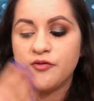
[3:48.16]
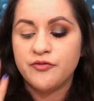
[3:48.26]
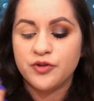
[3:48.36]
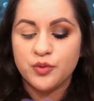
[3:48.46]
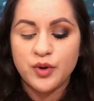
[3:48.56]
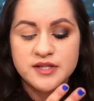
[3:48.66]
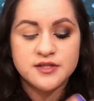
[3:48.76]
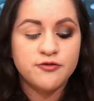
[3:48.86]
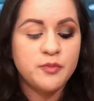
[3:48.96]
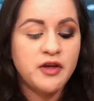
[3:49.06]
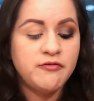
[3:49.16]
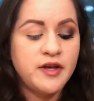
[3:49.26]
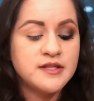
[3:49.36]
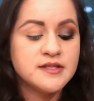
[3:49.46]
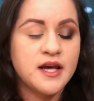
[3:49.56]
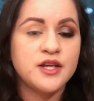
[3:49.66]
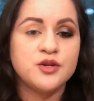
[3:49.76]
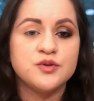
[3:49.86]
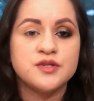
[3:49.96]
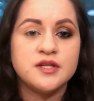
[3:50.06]
For the rest of my face, I
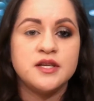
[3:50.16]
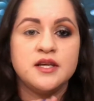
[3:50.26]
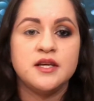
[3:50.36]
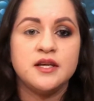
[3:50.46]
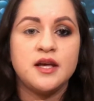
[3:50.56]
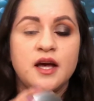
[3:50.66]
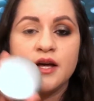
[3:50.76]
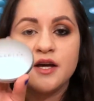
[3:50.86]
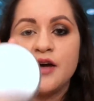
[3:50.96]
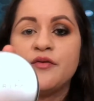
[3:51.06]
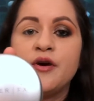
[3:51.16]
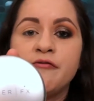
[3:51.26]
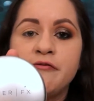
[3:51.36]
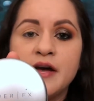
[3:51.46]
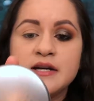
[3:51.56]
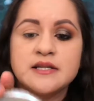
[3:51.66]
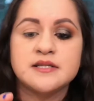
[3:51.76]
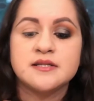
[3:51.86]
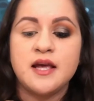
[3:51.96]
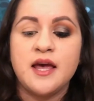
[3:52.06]
used the Cover FX,